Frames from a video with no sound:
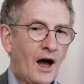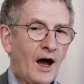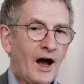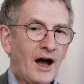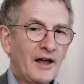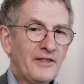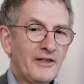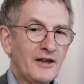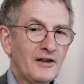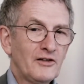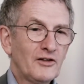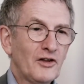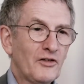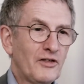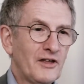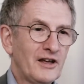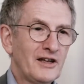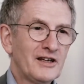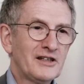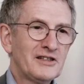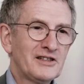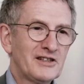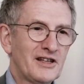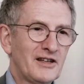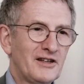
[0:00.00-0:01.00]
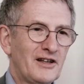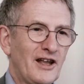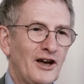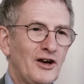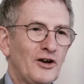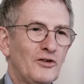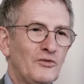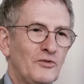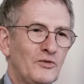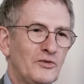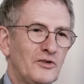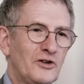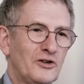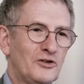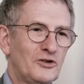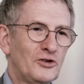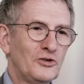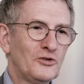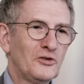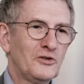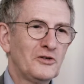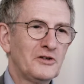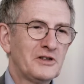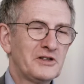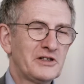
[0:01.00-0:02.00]
I think the thing is that now the
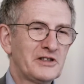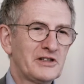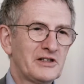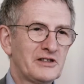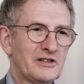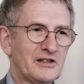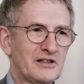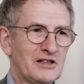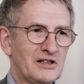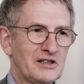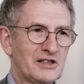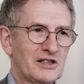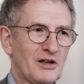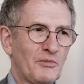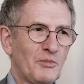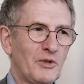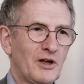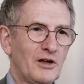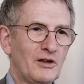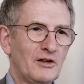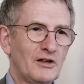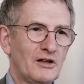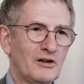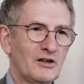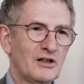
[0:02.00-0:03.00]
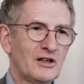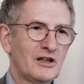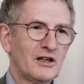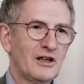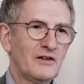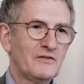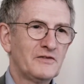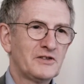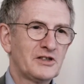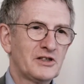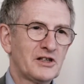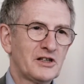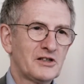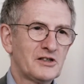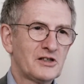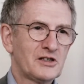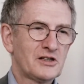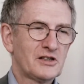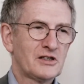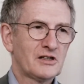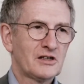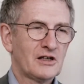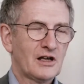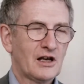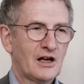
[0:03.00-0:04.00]
tool is something that gives
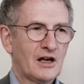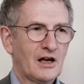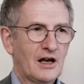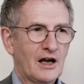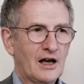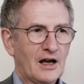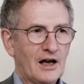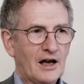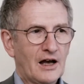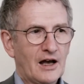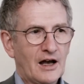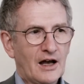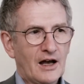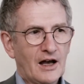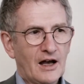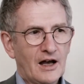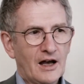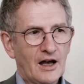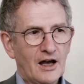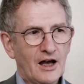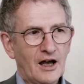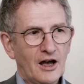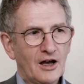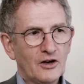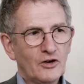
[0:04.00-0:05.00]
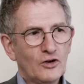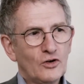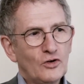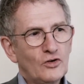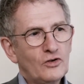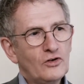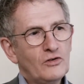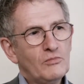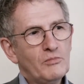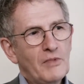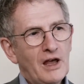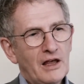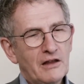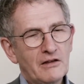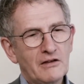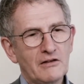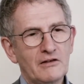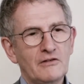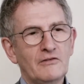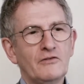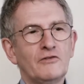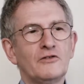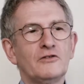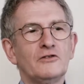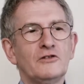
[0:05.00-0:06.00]
us a good
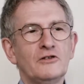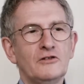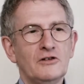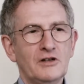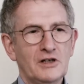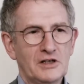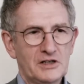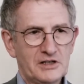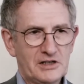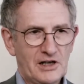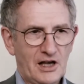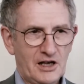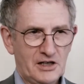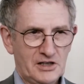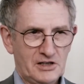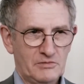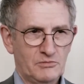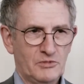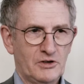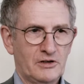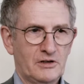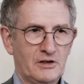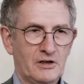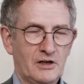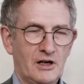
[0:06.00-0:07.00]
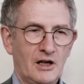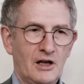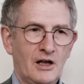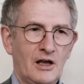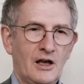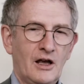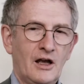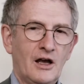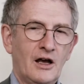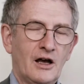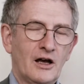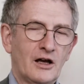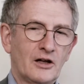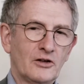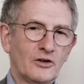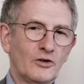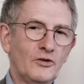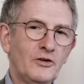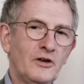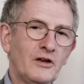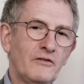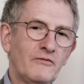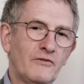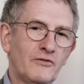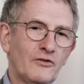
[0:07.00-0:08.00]
method for doing assessment. And
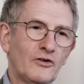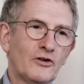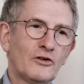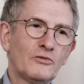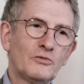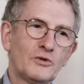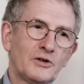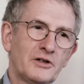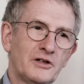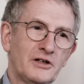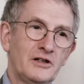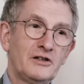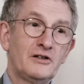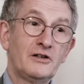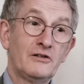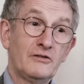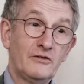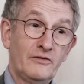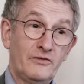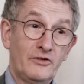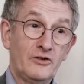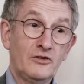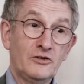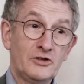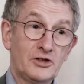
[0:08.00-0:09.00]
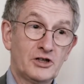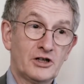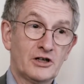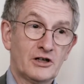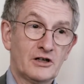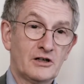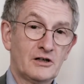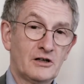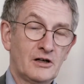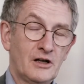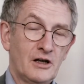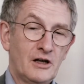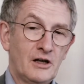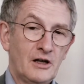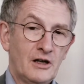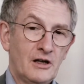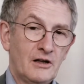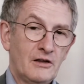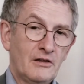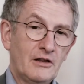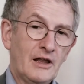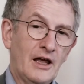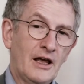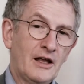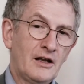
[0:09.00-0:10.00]
looking forward into the future,
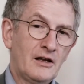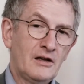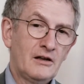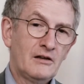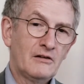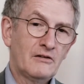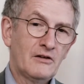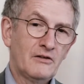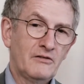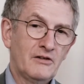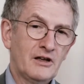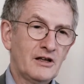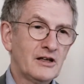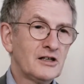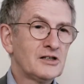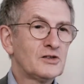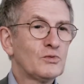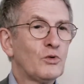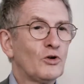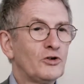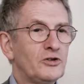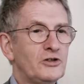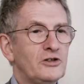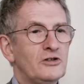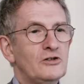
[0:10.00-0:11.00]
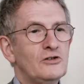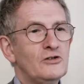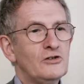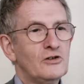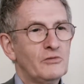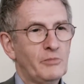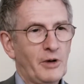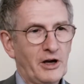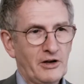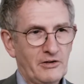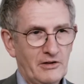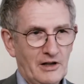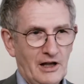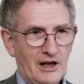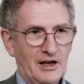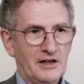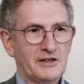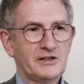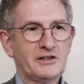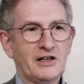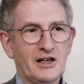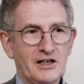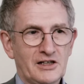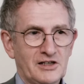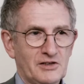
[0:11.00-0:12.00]
then the thing is, what do you do about that
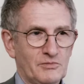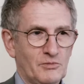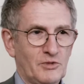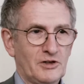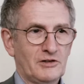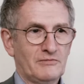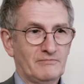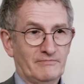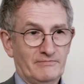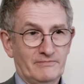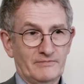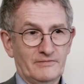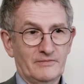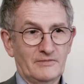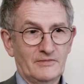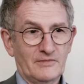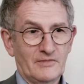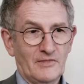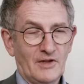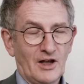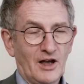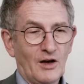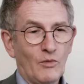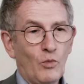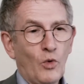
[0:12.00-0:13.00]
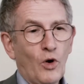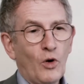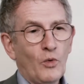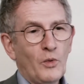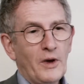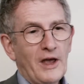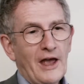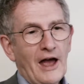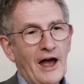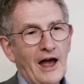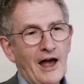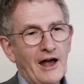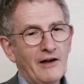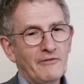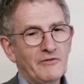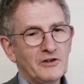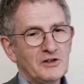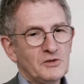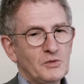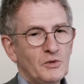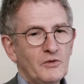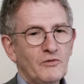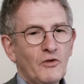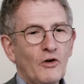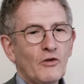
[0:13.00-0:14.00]
assessment? And what we have
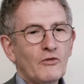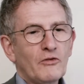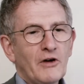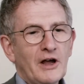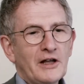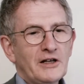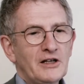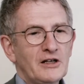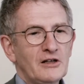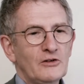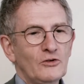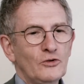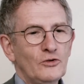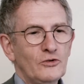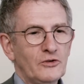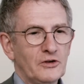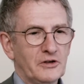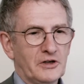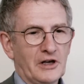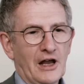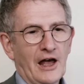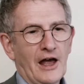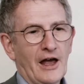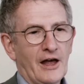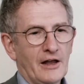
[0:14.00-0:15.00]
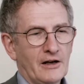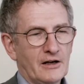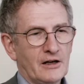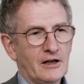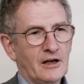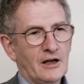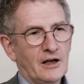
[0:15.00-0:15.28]
is we've already looked at